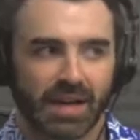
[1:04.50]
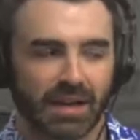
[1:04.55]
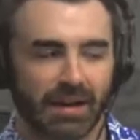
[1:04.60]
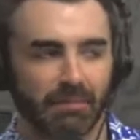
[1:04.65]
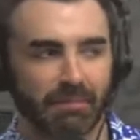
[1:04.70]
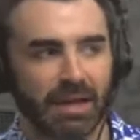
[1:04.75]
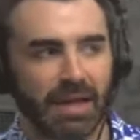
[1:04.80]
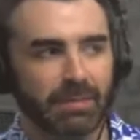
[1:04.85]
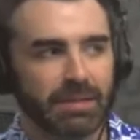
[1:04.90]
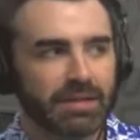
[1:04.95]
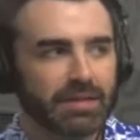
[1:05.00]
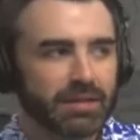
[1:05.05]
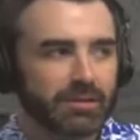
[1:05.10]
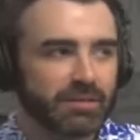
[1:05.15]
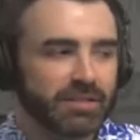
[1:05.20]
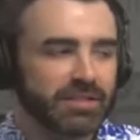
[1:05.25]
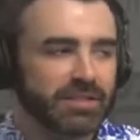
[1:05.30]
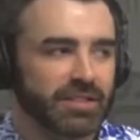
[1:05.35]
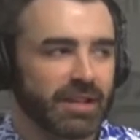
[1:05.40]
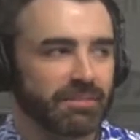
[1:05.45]
And then maybe there
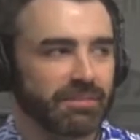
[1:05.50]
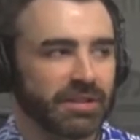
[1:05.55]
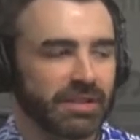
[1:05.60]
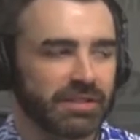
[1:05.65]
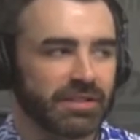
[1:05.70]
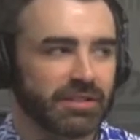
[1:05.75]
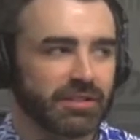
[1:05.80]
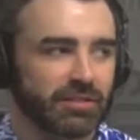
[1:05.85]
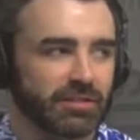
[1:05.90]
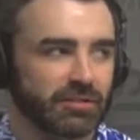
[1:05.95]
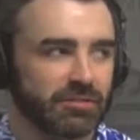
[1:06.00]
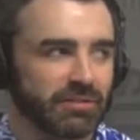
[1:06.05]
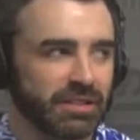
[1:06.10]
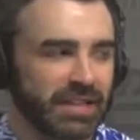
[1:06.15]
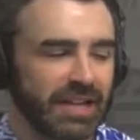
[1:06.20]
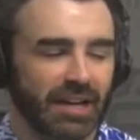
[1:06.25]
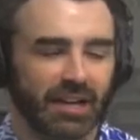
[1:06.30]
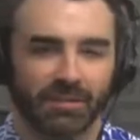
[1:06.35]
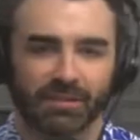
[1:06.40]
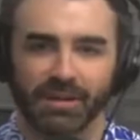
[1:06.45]
was something to
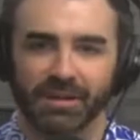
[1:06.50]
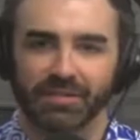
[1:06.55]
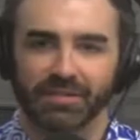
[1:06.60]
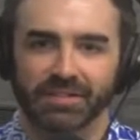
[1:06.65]
the element